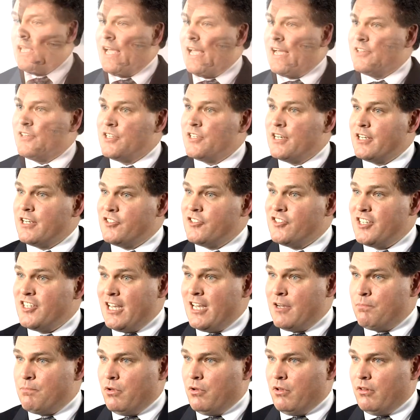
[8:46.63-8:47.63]
As an
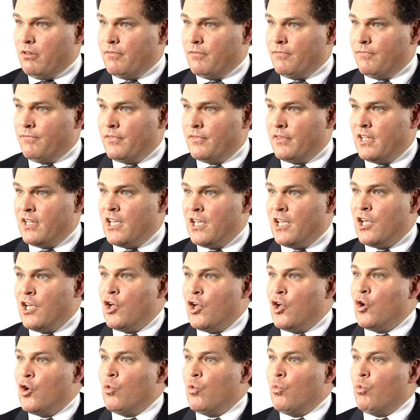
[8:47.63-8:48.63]
example,
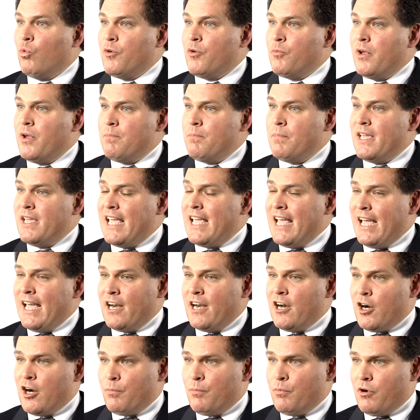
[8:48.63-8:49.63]
when we
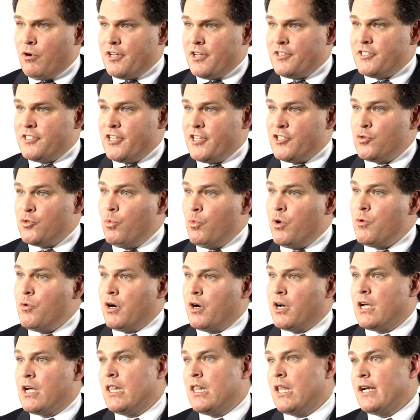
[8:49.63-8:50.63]
began our process, we
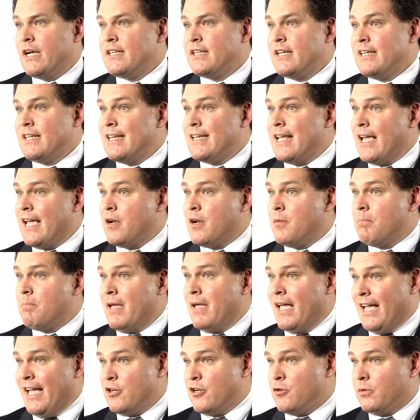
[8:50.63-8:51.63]
were collecting data
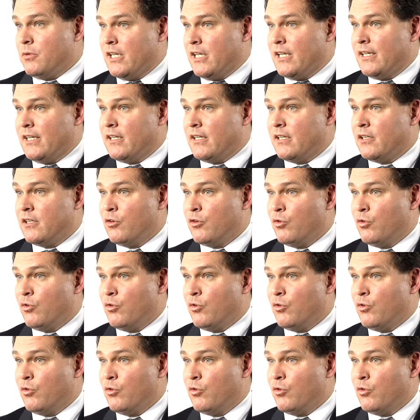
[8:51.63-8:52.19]
manually.